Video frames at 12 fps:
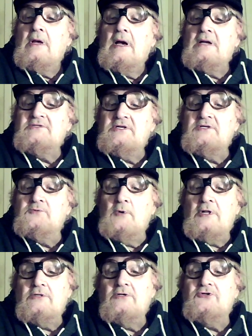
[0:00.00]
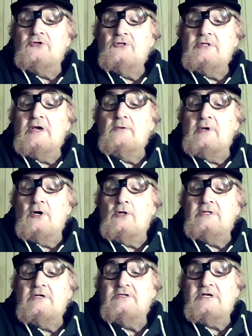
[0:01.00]
I says, "What does you do with all
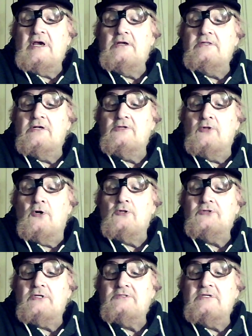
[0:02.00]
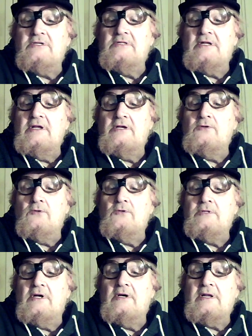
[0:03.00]
these kind of doctors that didn't know
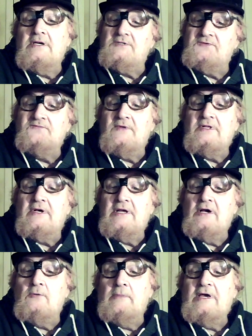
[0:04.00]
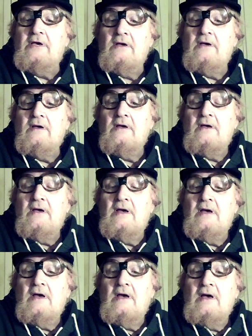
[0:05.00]
the refs for their elbow?
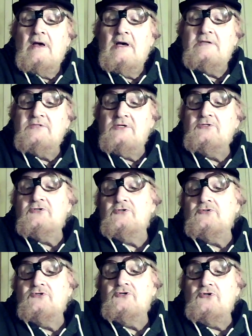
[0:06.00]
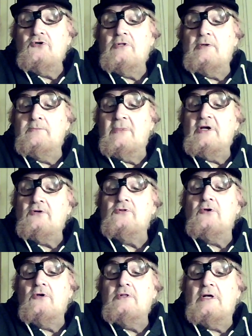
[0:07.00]
I says, you shoot them right out
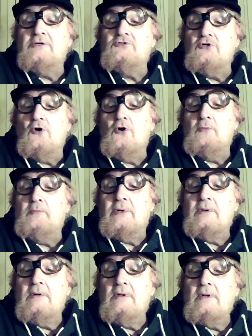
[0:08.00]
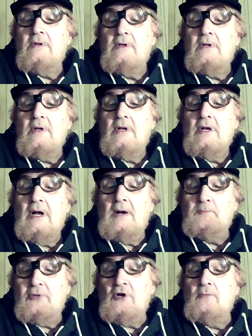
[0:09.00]
of their job. I
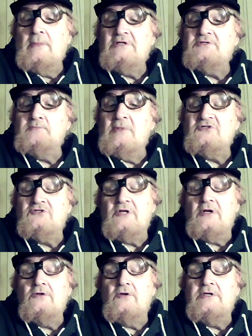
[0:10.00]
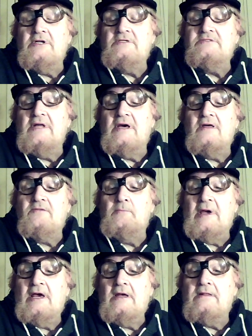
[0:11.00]
promised my son on his
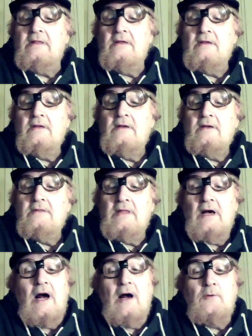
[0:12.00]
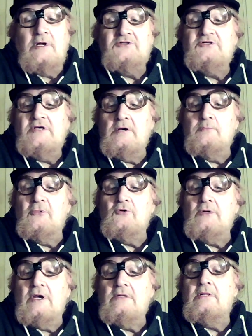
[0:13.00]
deathbed that I would see
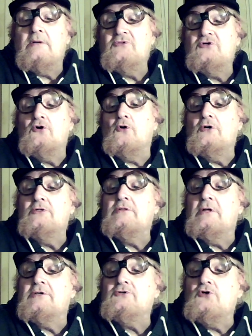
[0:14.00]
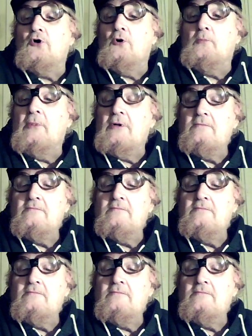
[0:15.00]
about getting them shot out of their job."